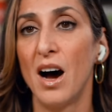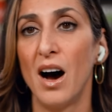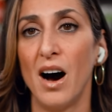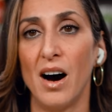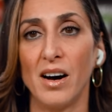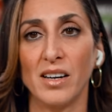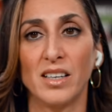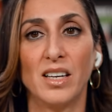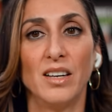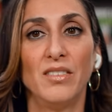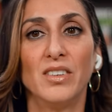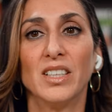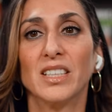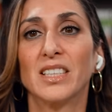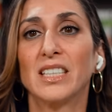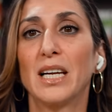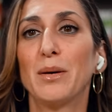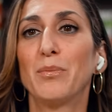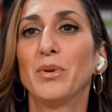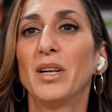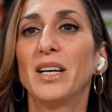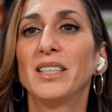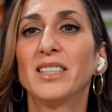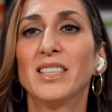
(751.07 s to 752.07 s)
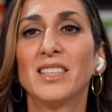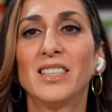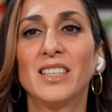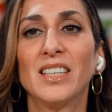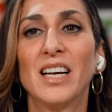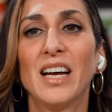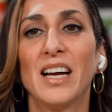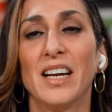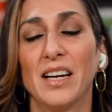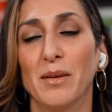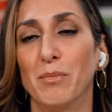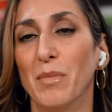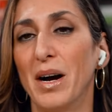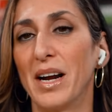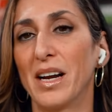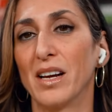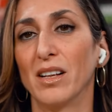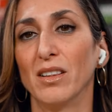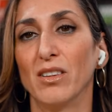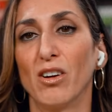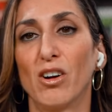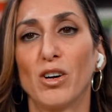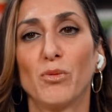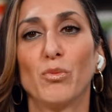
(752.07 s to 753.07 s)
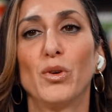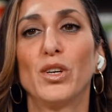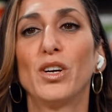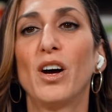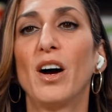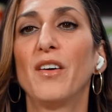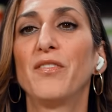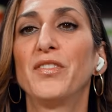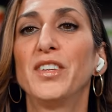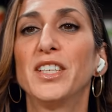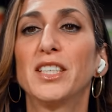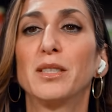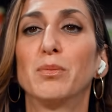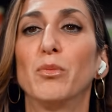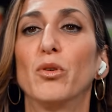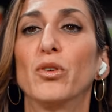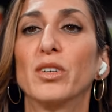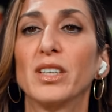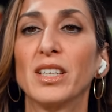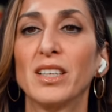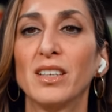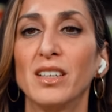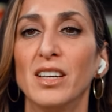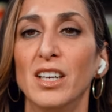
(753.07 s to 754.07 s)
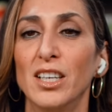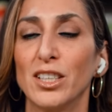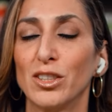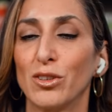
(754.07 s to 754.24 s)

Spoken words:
I'll give you an example I did today. My alarm went off this morning